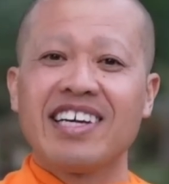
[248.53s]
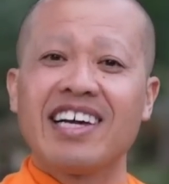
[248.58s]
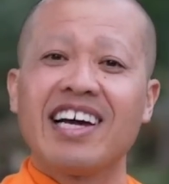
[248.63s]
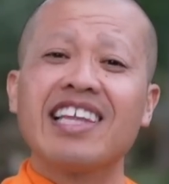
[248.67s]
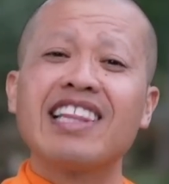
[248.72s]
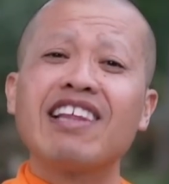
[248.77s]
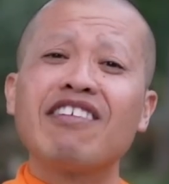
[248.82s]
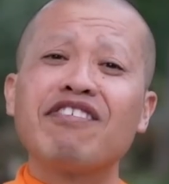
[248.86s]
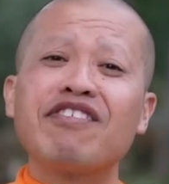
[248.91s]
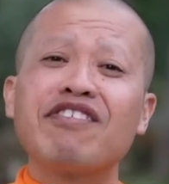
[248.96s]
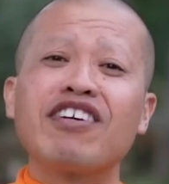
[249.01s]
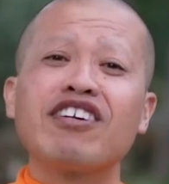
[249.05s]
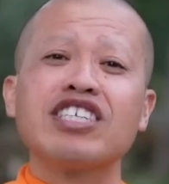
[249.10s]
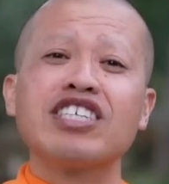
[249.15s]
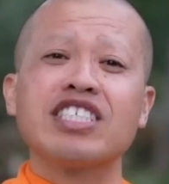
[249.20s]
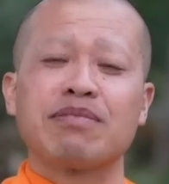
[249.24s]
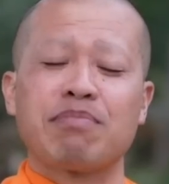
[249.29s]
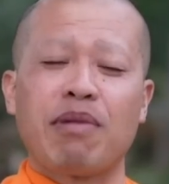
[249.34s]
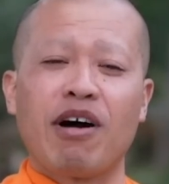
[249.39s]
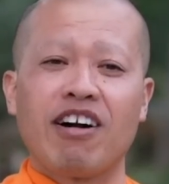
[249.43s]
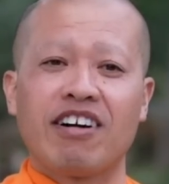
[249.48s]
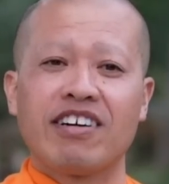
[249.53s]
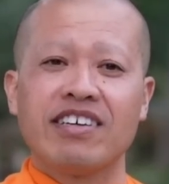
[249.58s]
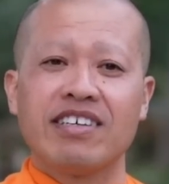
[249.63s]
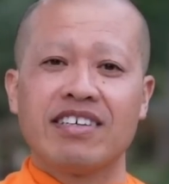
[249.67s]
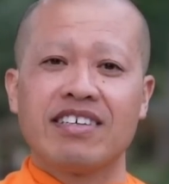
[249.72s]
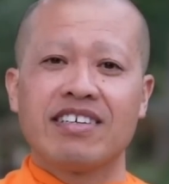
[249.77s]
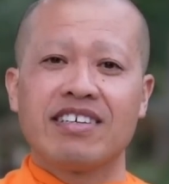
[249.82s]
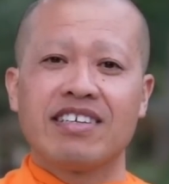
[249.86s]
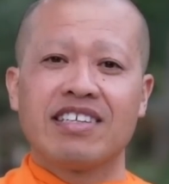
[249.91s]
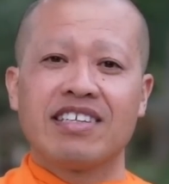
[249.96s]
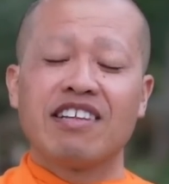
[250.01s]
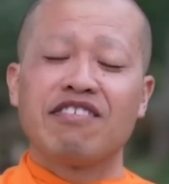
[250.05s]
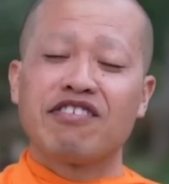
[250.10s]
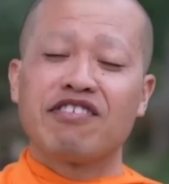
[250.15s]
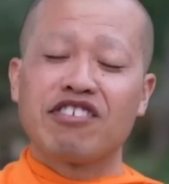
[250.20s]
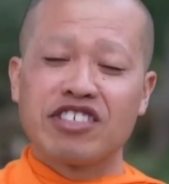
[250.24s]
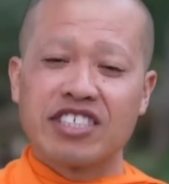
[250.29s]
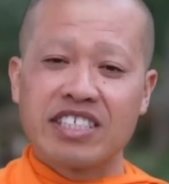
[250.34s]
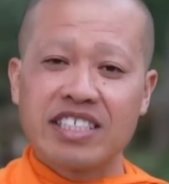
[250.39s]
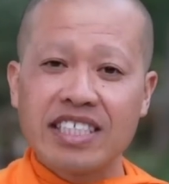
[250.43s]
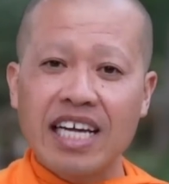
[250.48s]
And the first part, the
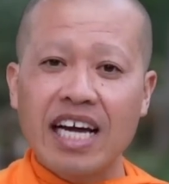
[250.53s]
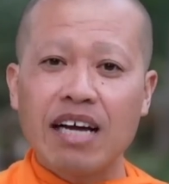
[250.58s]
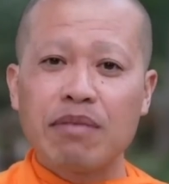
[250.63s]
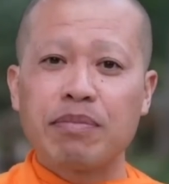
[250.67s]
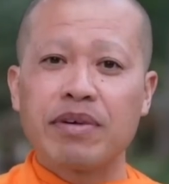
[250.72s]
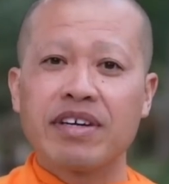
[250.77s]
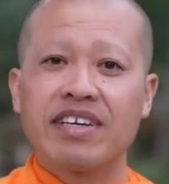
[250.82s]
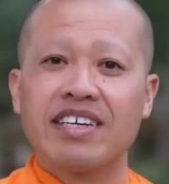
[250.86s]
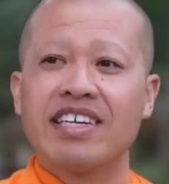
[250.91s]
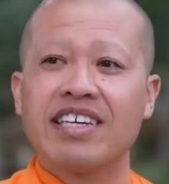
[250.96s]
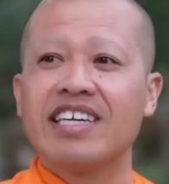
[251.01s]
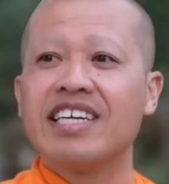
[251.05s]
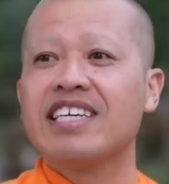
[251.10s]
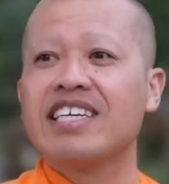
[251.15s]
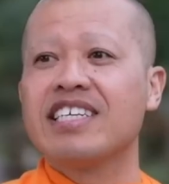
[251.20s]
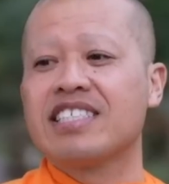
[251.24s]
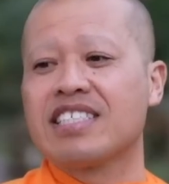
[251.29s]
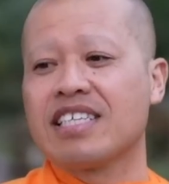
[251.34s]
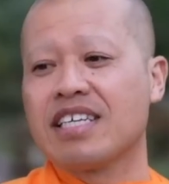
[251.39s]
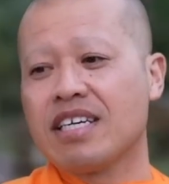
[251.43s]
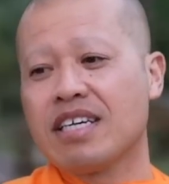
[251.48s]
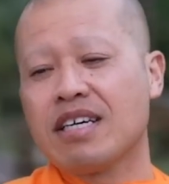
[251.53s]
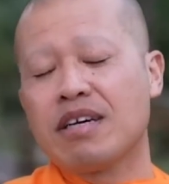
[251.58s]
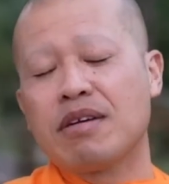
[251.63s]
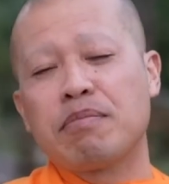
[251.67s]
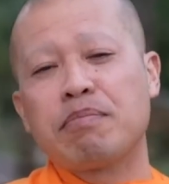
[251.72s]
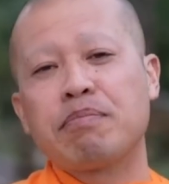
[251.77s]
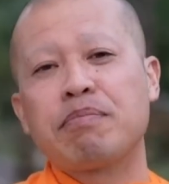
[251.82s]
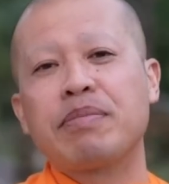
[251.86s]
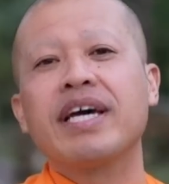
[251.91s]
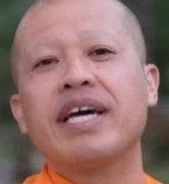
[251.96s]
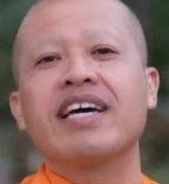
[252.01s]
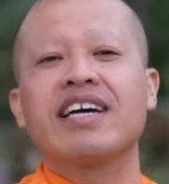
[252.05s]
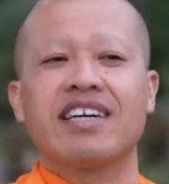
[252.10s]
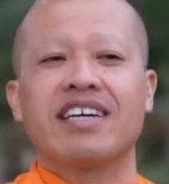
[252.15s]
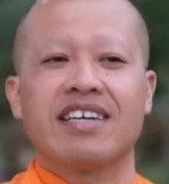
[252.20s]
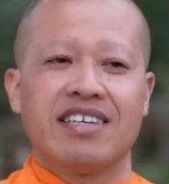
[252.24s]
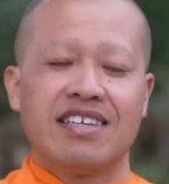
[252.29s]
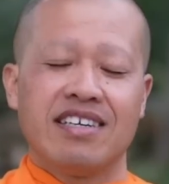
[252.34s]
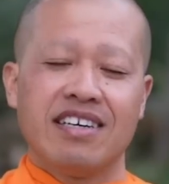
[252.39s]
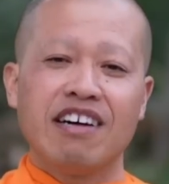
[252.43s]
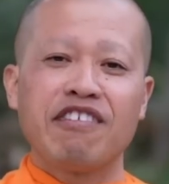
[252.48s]
first step is
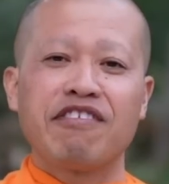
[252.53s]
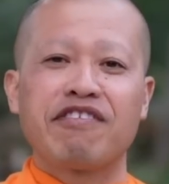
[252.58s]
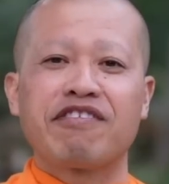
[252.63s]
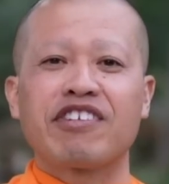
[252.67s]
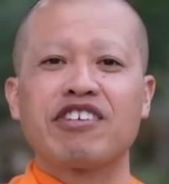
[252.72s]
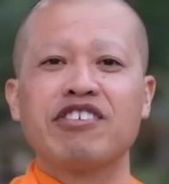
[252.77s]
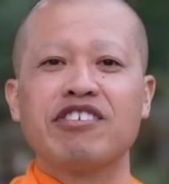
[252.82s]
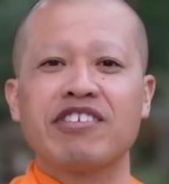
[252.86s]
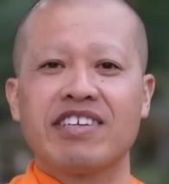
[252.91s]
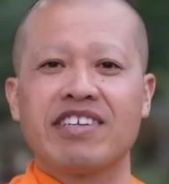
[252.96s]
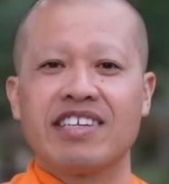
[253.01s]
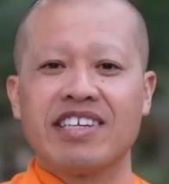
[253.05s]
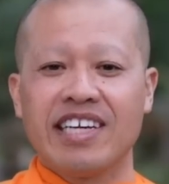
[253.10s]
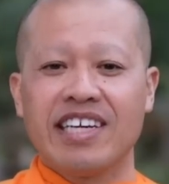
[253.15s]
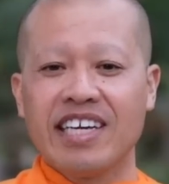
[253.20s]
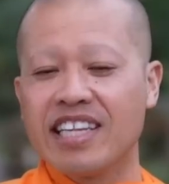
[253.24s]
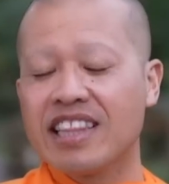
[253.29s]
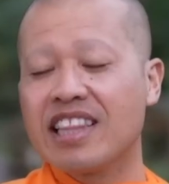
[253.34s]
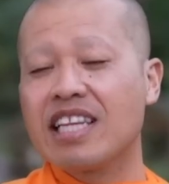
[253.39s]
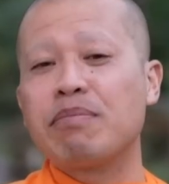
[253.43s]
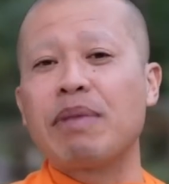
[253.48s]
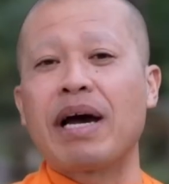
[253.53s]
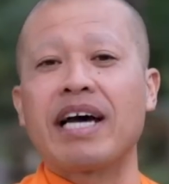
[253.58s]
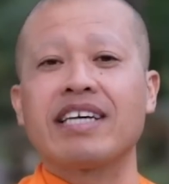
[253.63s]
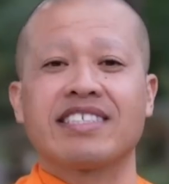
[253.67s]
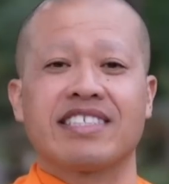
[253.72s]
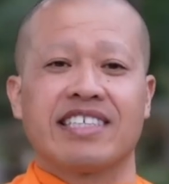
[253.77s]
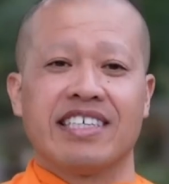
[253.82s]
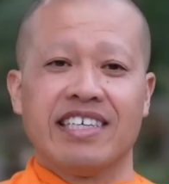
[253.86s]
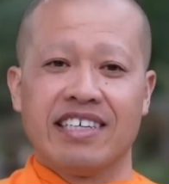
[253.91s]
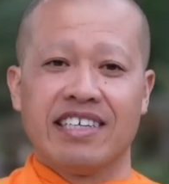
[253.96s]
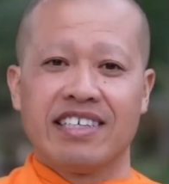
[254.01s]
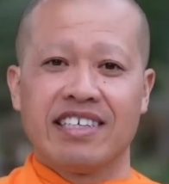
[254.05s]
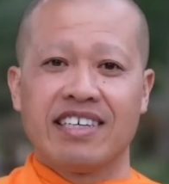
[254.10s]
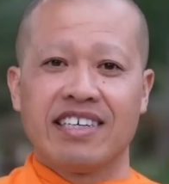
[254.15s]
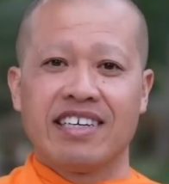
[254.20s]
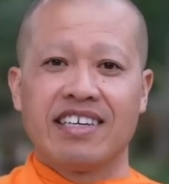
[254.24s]
pick of fruit in the basket.